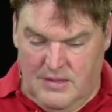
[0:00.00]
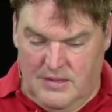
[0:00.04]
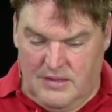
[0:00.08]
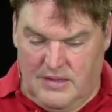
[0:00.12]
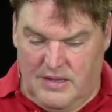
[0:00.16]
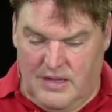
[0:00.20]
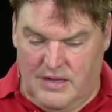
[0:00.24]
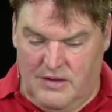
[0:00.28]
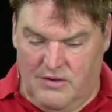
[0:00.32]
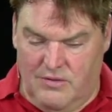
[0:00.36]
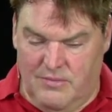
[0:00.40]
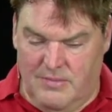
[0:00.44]

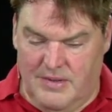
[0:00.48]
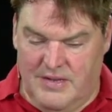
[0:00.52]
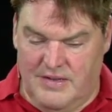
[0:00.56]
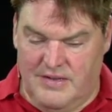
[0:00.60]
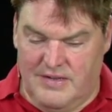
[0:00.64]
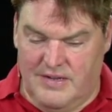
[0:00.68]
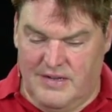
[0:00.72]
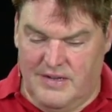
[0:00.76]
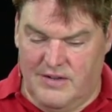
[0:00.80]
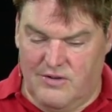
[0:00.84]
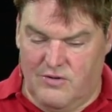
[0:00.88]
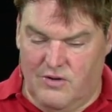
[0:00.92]
Can you
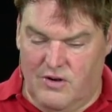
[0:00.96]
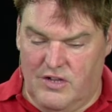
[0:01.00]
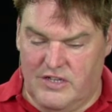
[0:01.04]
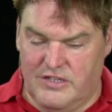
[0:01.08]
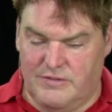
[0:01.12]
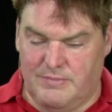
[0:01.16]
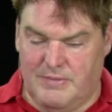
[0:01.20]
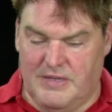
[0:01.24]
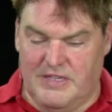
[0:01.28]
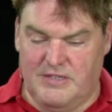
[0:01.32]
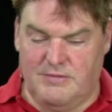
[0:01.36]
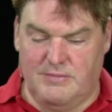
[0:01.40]
maintain color
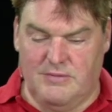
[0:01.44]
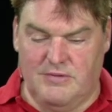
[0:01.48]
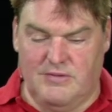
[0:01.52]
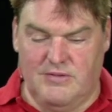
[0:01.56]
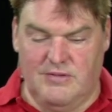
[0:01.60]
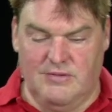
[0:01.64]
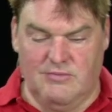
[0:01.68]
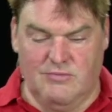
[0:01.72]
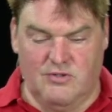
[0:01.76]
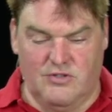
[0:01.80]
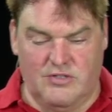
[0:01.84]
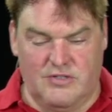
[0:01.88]
space
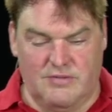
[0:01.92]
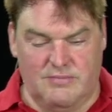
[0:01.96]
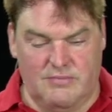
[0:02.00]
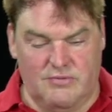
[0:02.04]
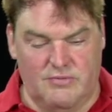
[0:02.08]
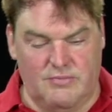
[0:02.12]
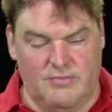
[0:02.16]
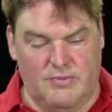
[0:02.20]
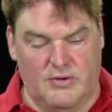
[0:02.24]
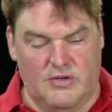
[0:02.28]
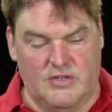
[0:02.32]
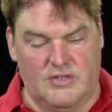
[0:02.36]
between
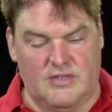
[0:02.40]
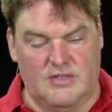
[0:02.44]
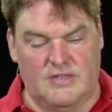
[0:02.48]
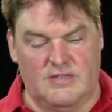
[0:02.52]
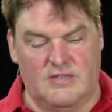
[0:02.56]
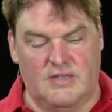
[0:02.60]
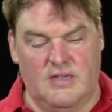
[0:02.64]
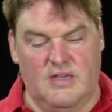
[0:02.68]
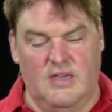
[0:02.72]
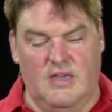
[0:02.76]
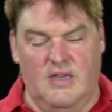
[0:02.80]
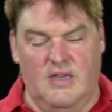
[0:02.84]
multiple reporters?